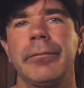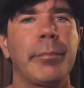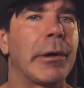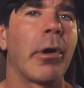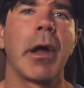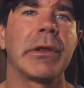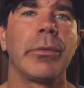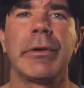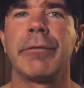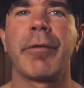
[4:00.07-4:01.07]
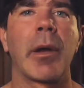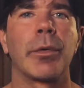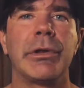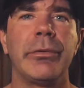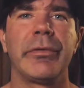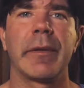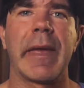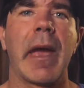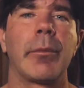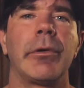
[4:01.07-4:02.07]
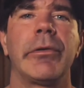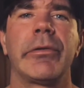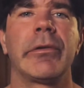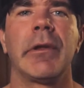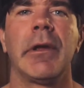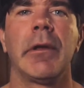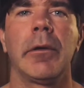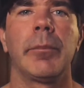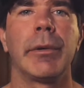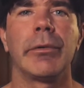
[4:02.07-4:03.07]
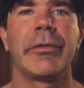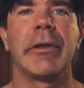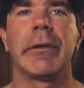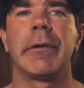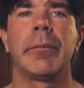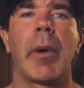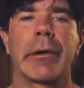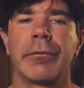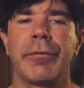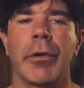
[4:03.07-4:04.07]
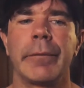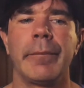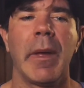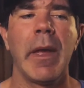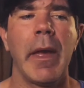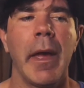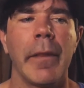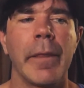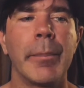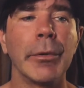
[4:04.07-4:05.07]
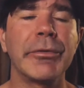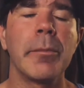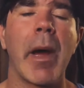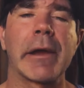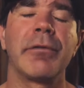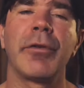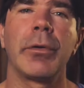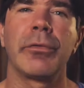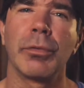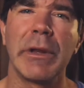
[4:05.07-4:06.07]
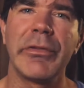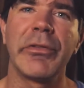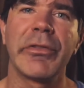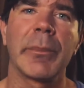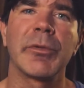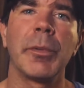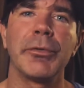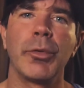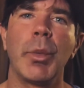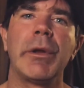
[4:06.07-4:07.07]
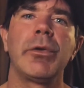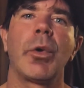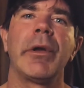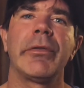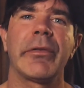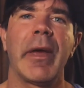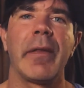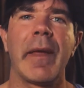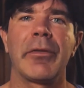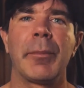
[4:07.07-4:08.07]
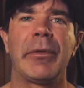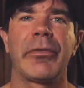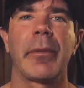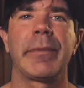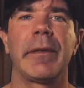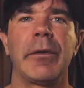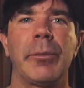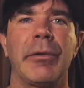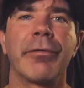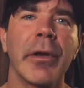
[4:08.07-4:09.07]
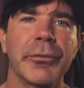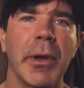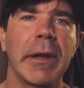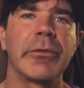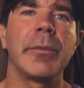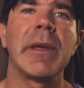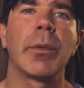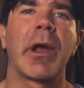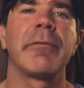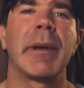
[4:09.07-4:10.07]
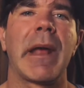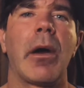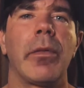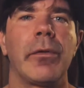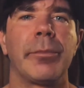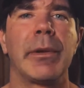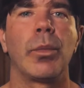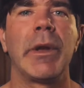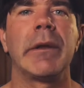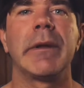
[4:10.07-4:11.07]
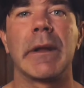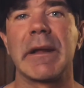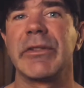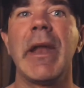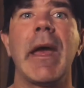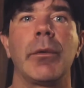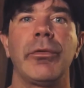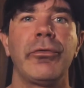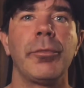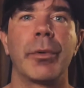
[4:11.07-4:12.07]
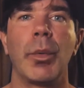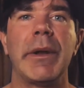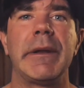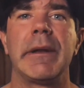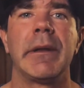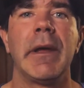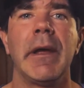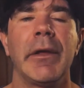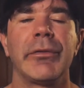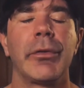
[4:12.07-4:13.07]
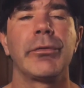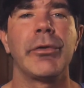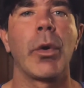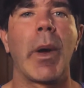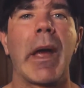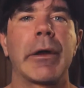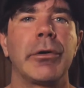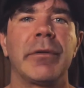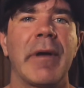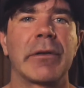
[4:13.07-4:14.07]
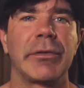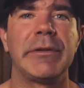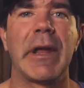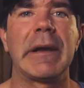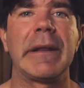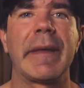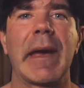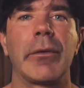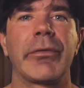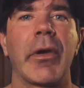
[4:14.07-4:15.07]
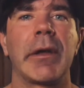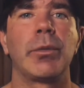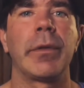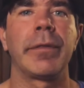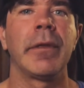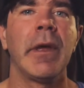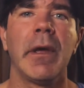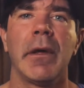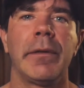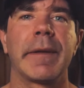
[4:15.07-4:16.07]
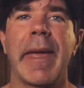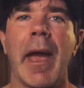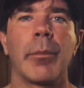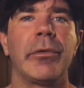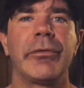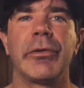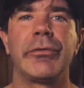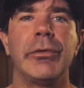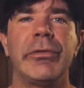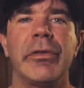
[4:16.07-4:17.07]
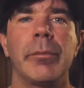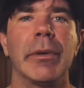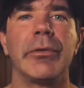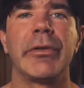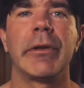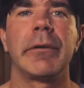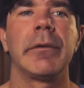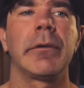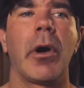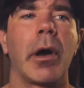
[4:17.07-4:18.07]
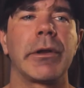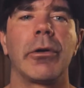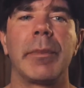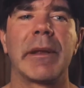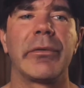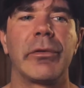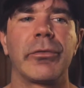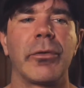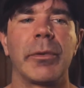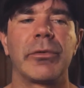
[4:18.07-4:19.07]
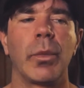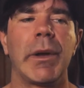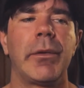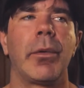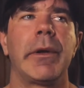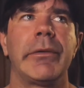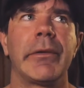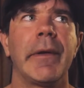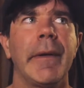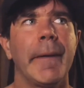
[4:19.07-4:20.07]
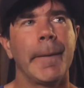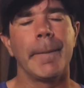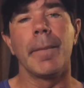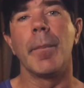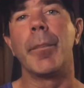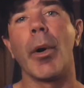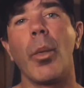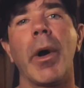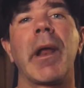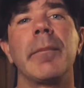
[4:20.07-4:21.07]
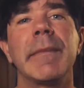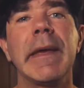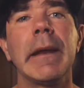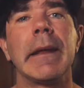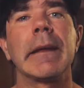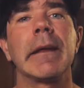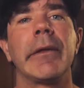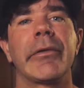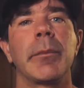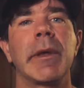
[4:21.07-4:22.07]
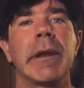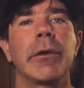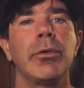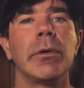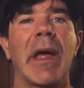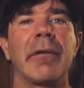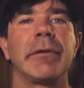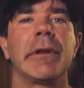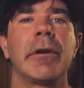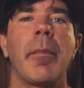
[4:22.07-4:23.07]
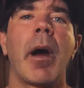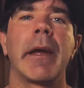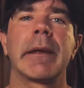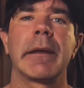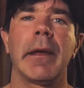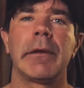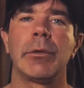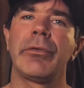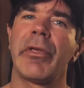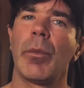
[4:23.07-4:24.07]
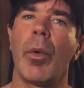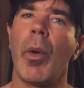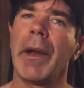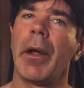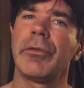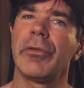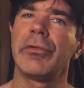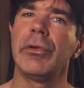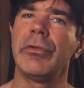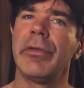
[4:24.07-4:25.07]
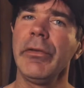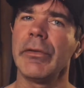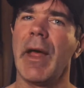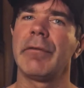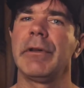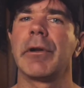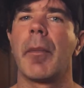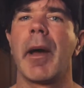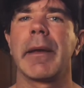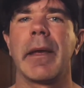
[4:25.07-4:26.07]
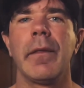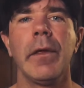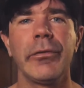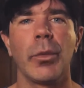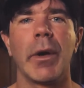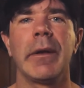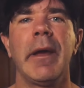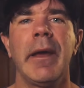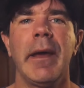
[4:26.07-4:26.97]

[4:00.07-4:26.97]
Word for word: Better audio than if I were using the camera's built in microphone. The built-in microphone is really susceptible to wind noise, and that's been something that has been frustrating to me when I've been out and there's been wind. And like today, it was super windy, so there's no way I could have actually done anything outside with the cameras just using the built-in audio because there's so much wind noise. But what I'm getting is I'm getting a new lavalier mic, and you would say, well, why not just use this lavalier mic? And this one